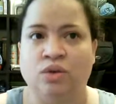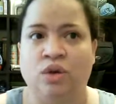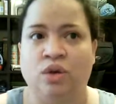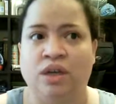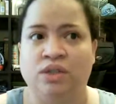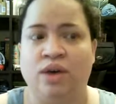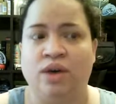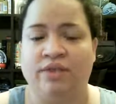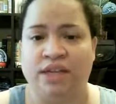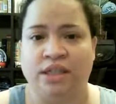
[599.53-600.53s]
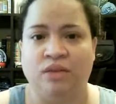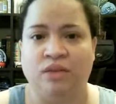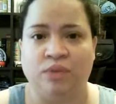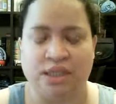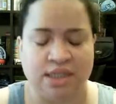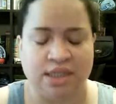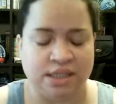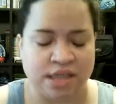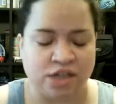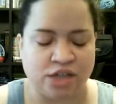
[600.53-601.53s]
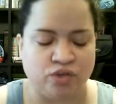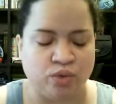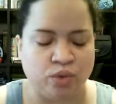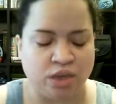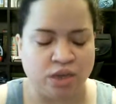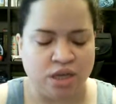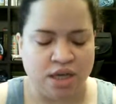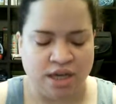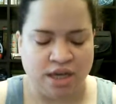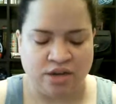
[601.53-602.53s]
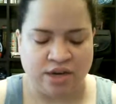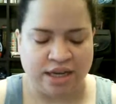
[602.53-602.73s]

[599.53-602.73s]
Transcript: so long as you have an idea of what's inside your food and